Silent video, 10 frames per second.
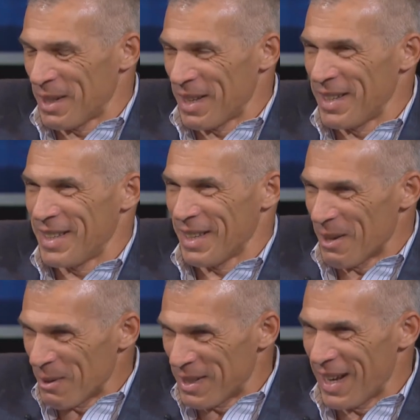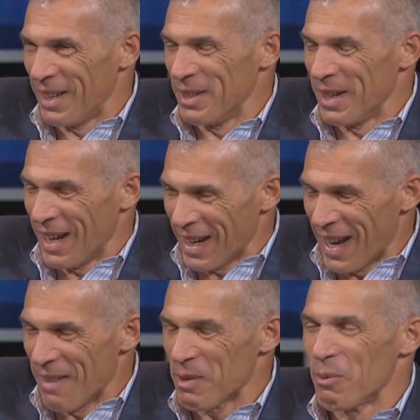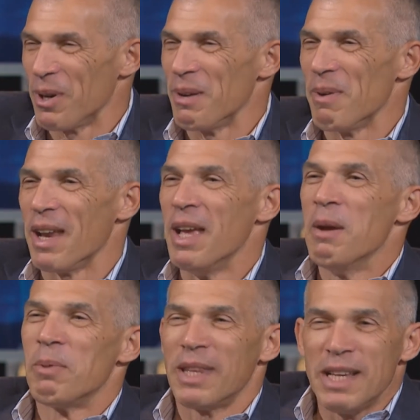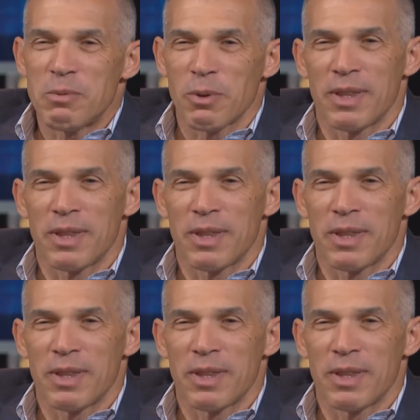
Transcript: to the, to the hotel, and you're not going to have to worry about it. But these were